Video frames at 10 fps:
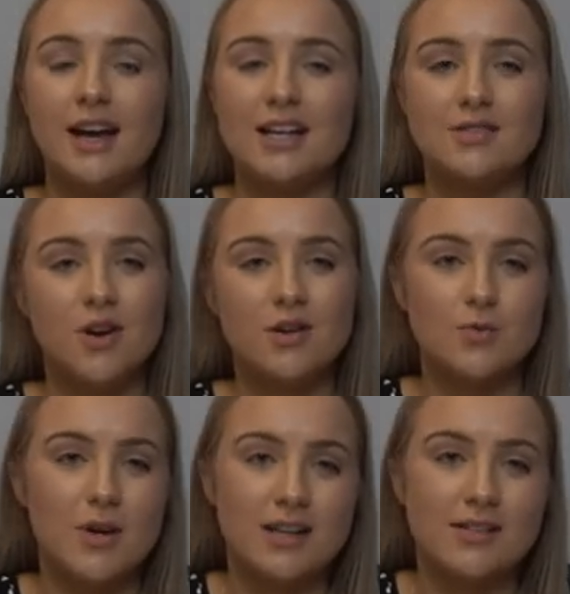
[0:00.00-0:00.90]
As far
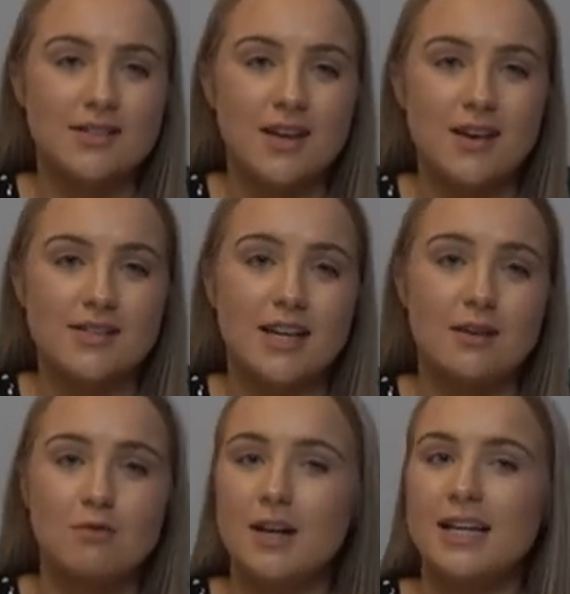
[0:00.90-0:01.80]
as we're concerned,
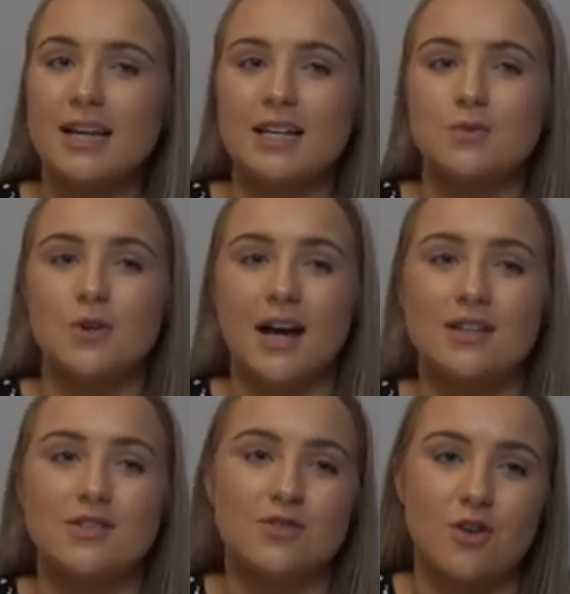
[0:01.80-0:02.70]
it really is what
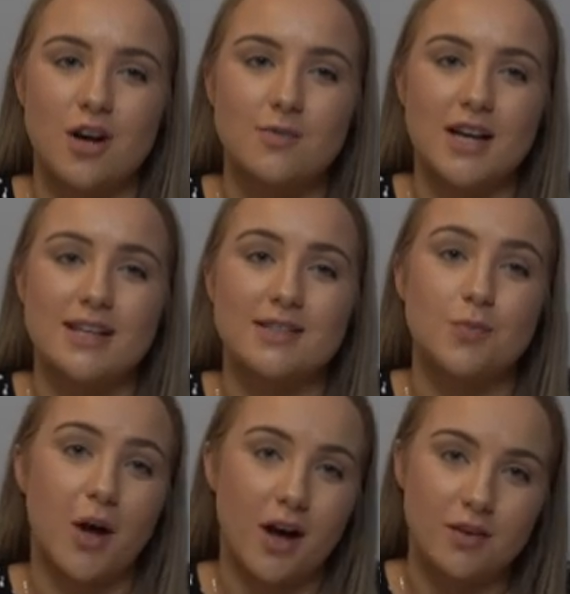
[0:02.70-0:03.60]
CAT describes as
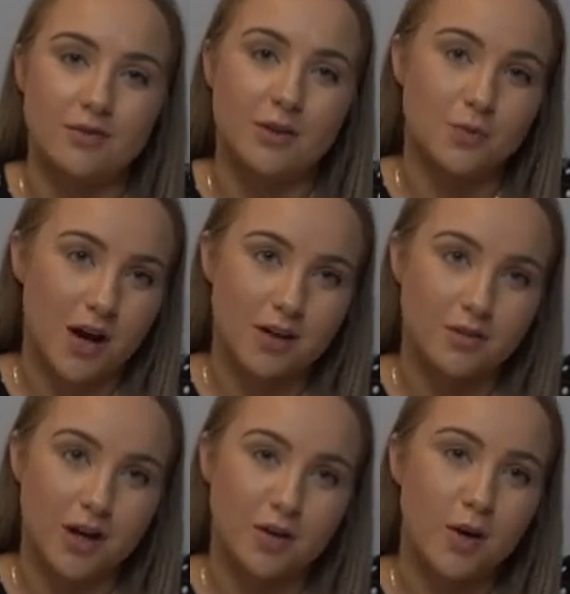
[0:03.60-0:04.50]
the perfect work
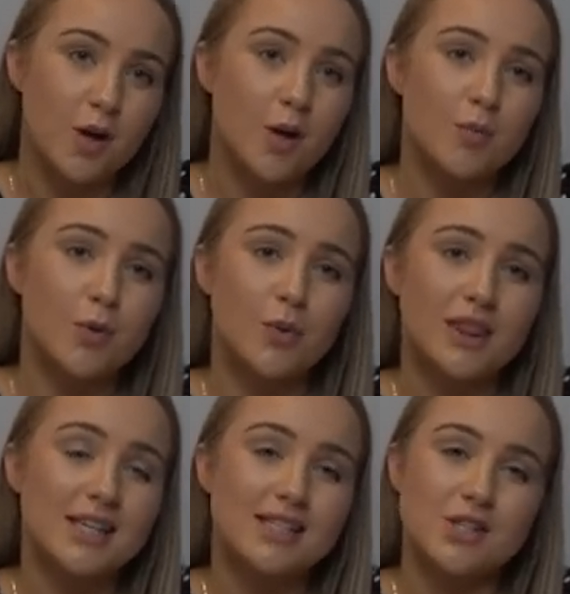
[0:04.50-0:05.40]
phone, but
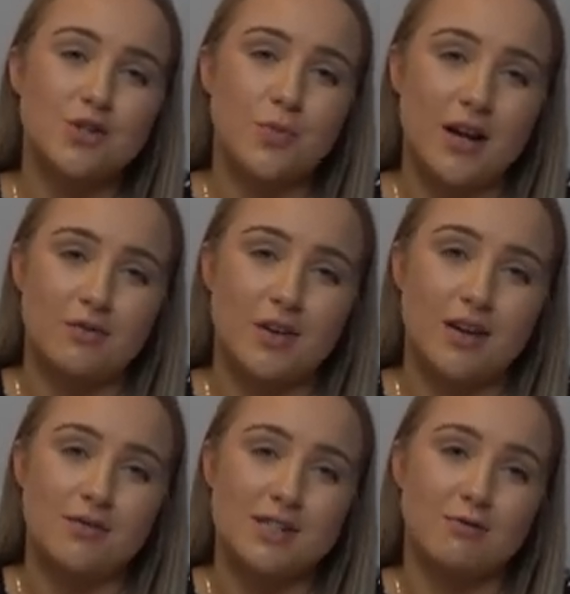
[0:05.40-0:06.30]
with the additional
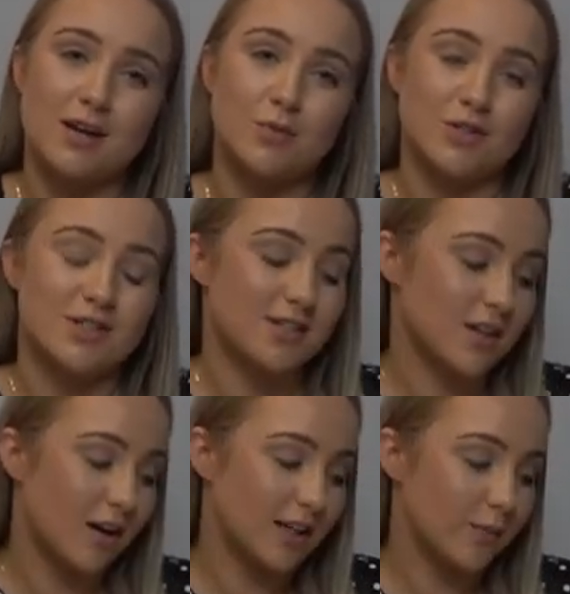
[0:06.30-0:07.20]
benefit of its great modern
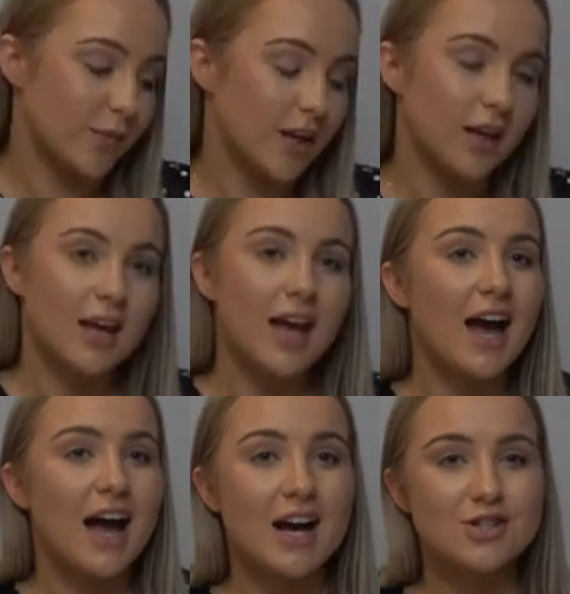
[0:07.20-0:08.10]
design.
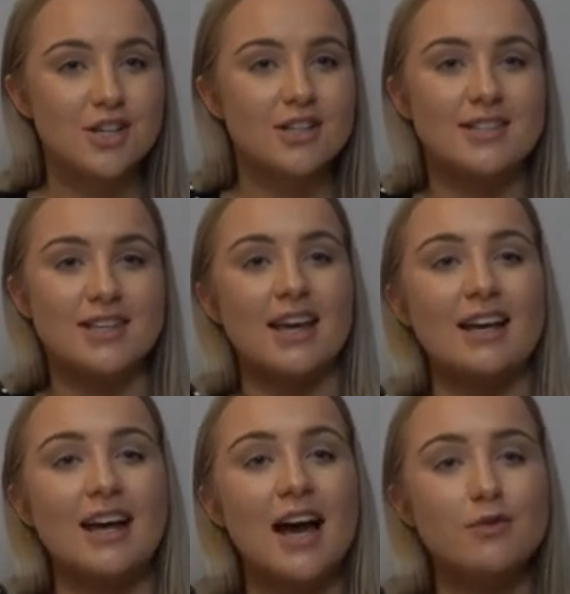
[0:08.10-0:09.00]
As you can
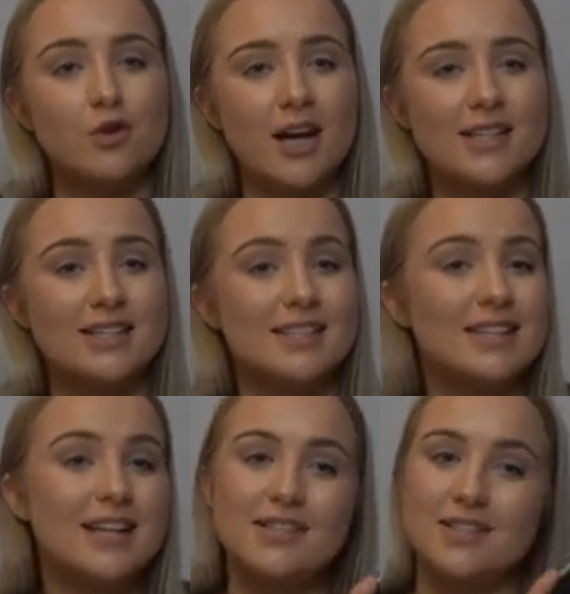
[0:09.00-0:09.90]
see, CAT have created a
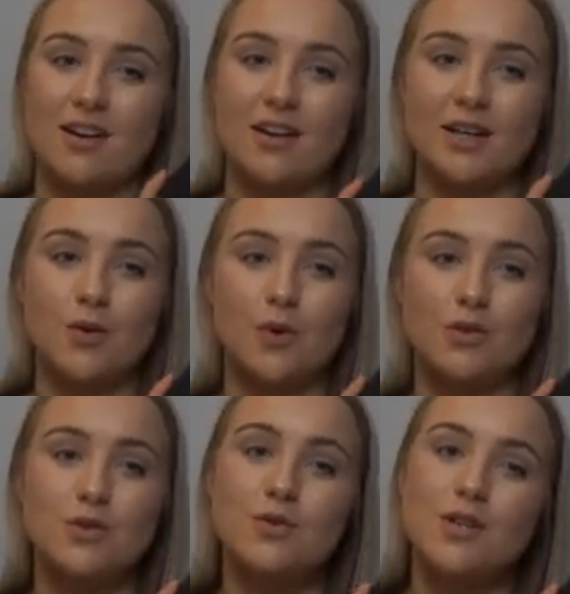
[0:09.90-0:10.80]
sleek design
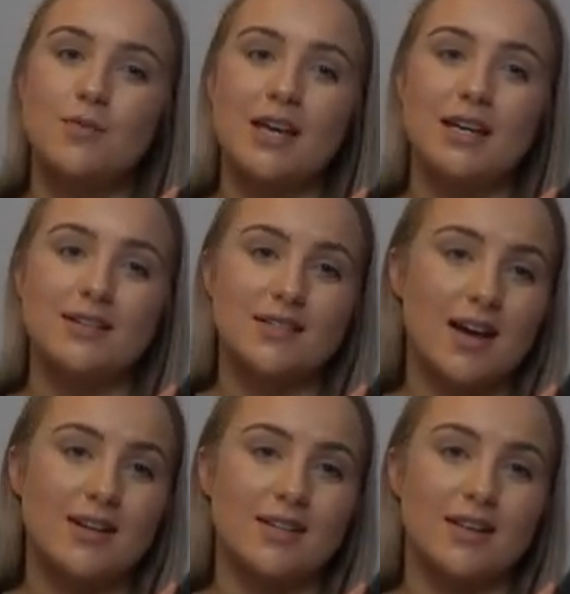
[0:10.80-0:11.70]
whilst also making
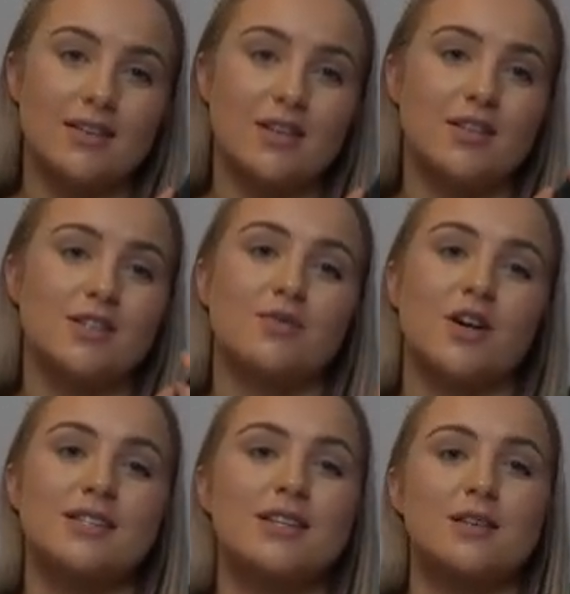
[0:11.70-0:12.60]
certain that the
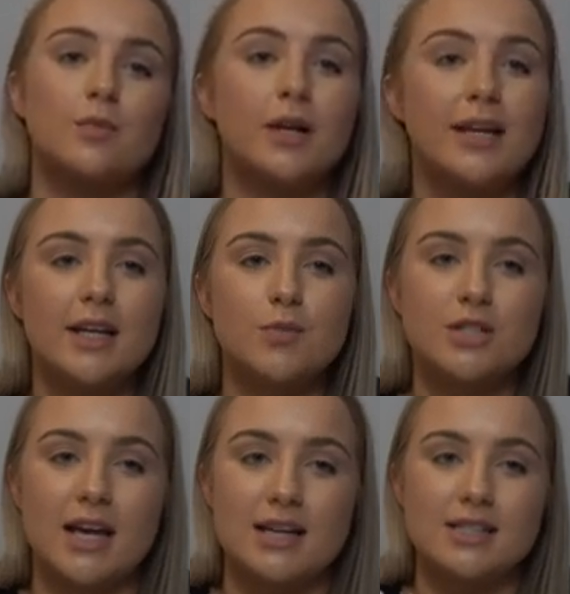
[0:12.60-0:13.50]
device is completely
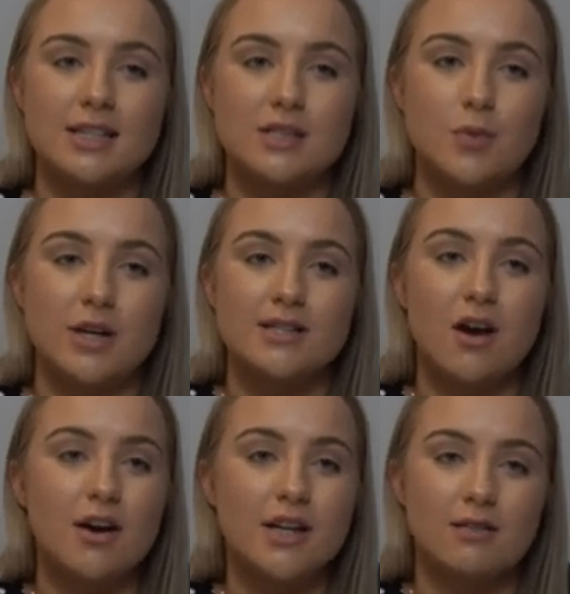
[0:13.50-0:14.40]
protected by its
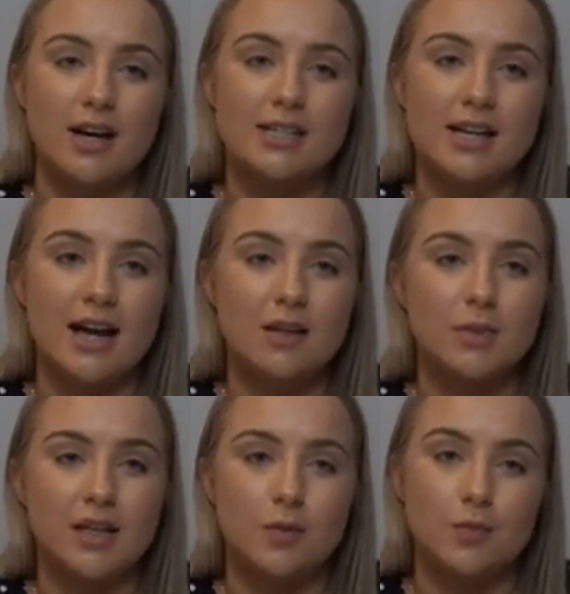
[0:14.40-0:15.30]
high-grade
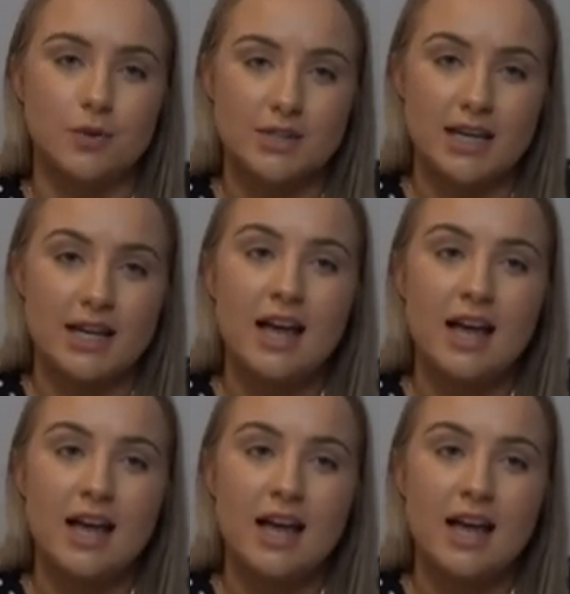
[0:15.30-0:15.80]
aluminium body